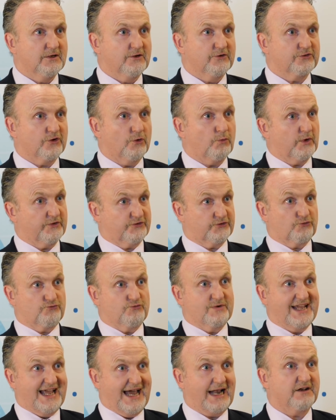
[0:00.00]
So what's the
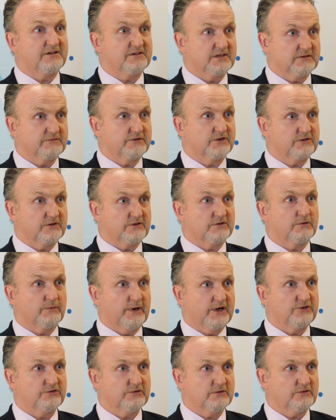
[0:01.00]
reality of the
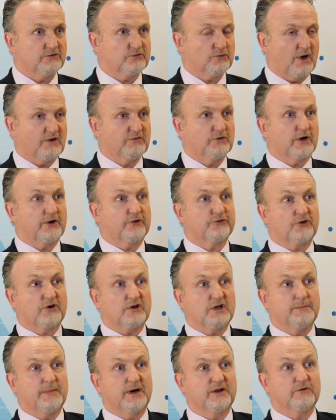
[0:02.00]
situation? So I've got a
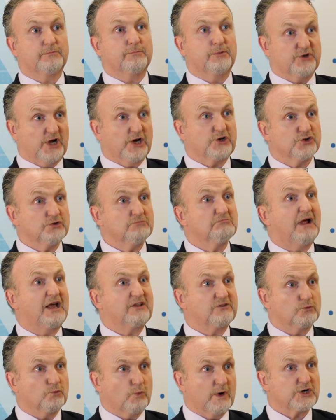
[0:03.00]
certain amount of projection,
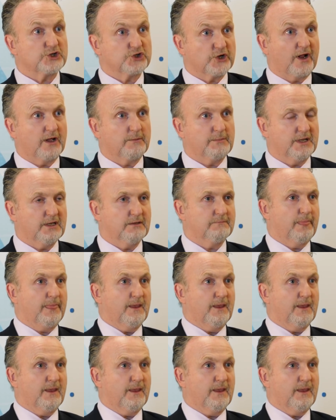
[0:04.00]
as in where should I be?